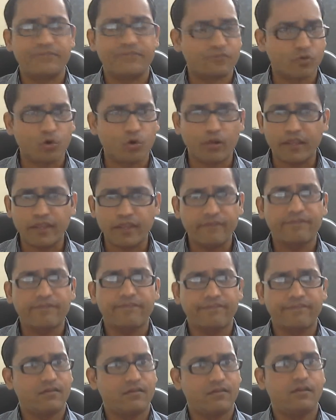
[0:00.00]
So
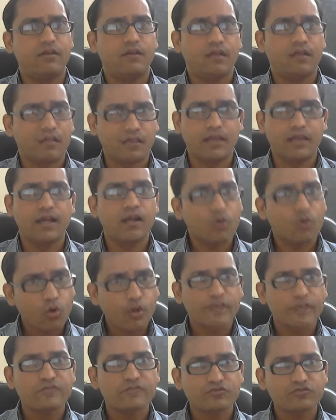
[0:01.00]
if they are
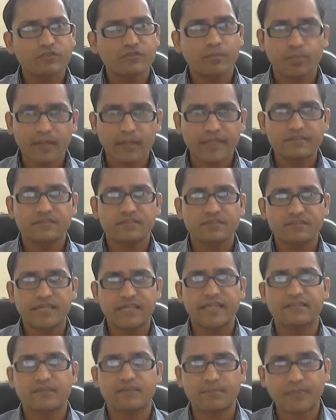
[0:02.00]
going to replace the
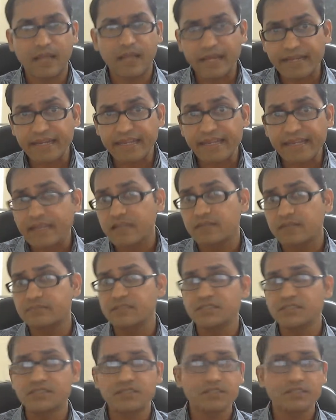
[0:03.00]
central planning
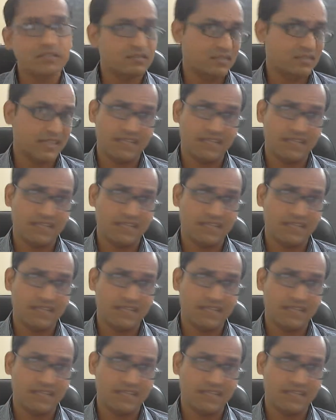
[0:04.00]
commission,